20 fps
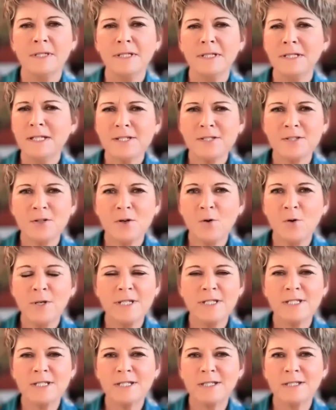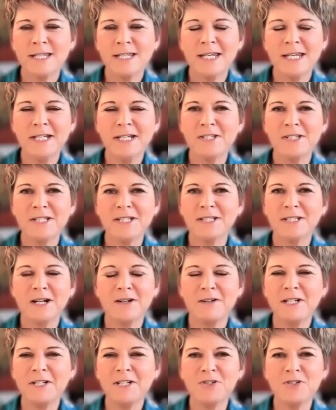It doesn't always take us in
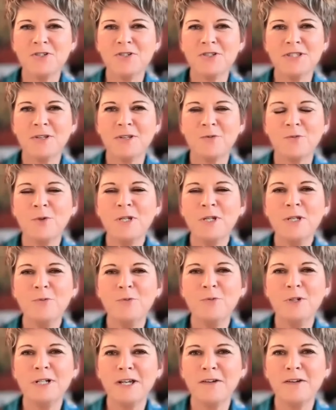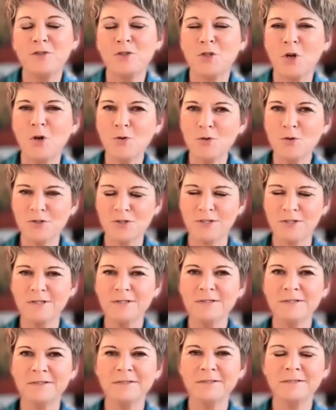directions that we would have
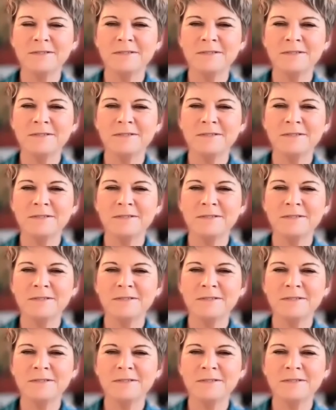chosen.